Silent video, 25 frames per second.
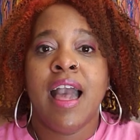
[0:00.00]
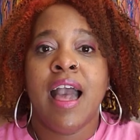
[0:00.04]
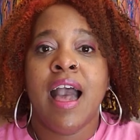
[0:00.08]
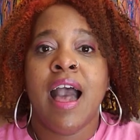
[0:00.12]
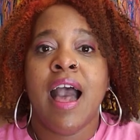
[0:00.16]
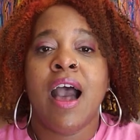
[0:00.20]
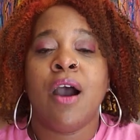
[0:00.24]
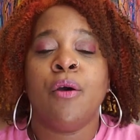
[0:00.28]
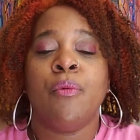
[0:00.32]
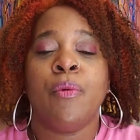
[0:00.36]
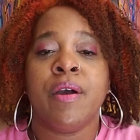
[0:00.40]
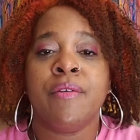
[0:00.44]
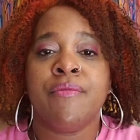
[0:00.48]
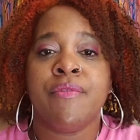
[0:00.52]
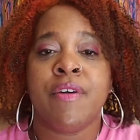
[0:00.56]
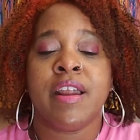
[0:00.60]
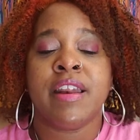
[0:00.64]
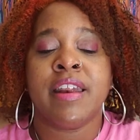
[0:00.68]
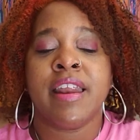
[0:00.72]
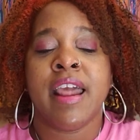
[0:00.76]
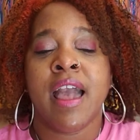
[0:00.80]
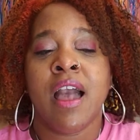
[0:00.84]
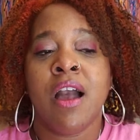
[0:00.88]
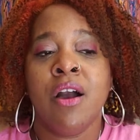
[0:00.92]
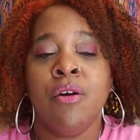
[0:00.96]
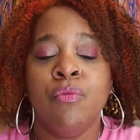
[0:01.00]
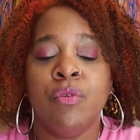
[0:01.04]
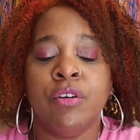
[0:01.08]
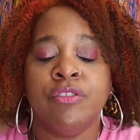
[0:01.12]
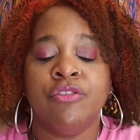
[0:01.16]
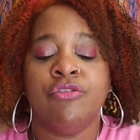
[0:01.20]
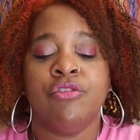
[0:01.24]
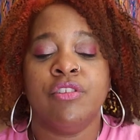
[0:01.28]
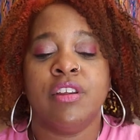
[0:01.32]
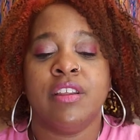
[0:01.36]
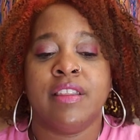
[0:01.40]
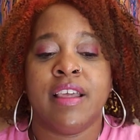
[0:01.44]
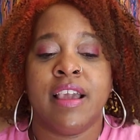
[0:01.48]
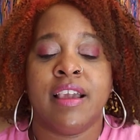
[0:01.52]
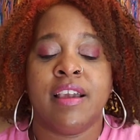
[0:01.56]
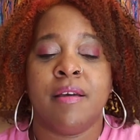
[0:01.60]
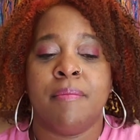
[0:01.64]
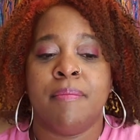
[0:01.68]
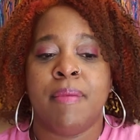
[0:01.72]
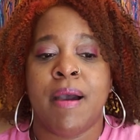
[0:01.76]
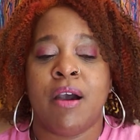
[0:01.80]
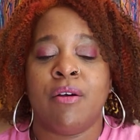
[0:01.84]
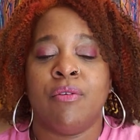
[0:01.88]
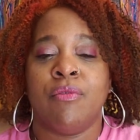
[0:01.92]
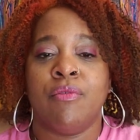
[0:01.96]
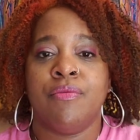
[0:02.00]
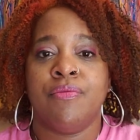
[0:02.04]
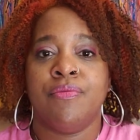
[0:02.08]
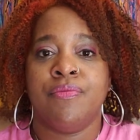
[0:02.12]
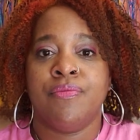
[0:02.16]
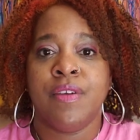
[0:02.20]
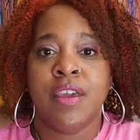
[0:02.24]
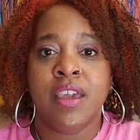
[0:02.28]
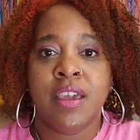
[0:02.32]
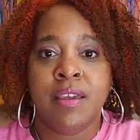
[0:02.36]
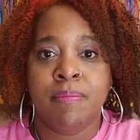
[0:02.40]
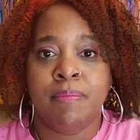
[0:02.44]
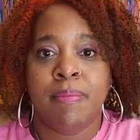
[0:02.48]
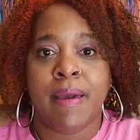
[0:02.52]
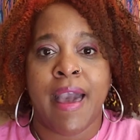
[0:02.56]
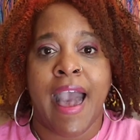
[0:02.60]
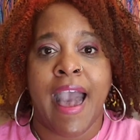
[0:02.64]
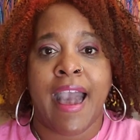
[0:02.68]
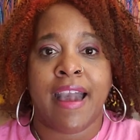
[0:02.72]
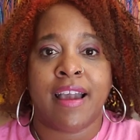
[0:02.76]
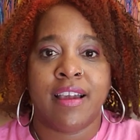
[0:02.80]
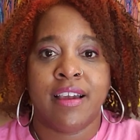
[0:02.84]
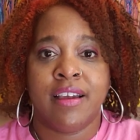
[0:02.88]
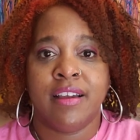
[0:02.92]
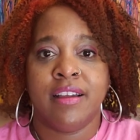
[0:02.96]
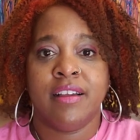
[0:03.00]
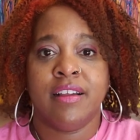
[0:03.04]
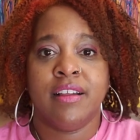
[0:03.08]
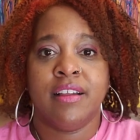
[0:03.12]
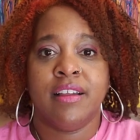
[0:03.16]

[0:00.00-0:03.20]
However, now I want you to think about feedback